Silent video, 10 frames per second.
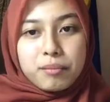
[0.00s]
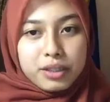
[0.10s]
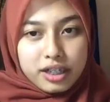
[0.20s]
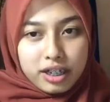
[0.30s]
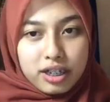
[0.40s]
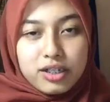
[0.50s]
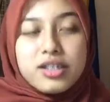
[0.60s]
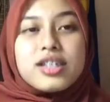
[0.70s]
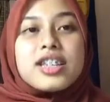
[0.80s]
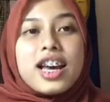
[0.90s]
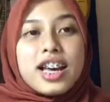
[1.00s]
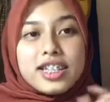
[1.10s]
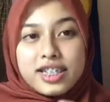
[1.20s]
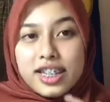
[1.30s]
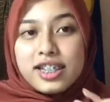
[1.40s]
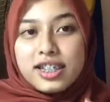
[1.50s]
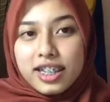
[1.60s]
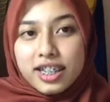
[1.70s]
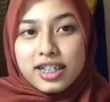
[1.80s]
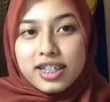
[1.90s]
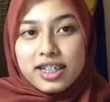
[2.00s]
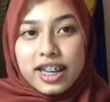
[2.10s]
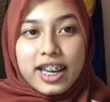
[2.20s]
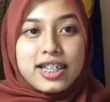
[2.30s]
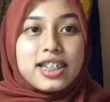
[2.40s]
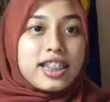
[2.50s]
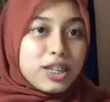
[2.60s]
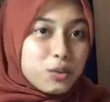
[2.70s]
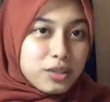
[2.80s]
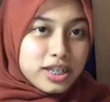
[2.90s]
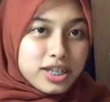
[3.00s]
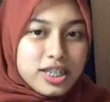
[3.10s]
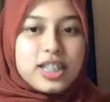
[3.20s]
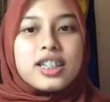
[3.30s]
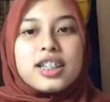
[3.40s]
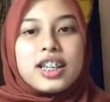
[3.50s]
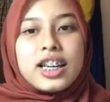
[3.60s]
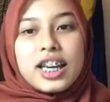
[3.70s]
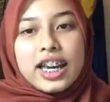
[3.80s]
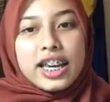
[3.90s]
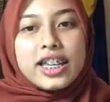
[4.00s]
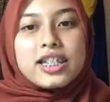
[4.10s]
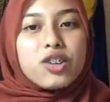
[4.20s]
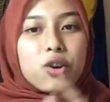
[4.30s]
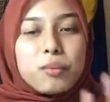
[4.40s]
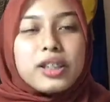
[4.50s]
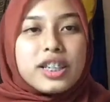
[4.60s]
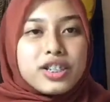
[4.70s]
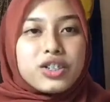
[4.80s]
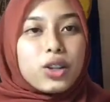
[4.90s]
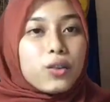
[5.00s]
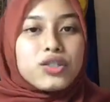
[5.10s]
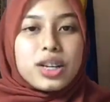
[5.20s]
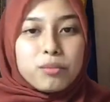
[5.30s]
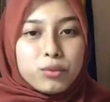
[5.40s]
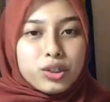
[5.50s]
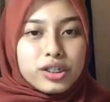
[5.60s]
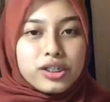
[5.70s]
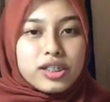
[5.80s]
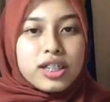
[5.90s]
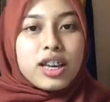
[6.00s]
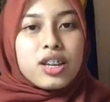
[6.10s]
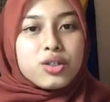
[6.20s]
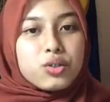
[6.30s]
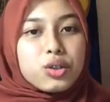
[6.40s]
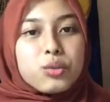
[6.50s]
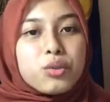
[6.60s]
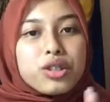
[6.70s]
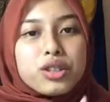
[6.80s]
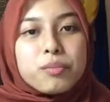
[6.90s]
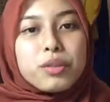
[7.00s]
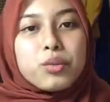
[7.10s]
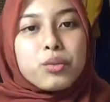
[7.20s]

because a sentence as language is a combination of some words, so the words be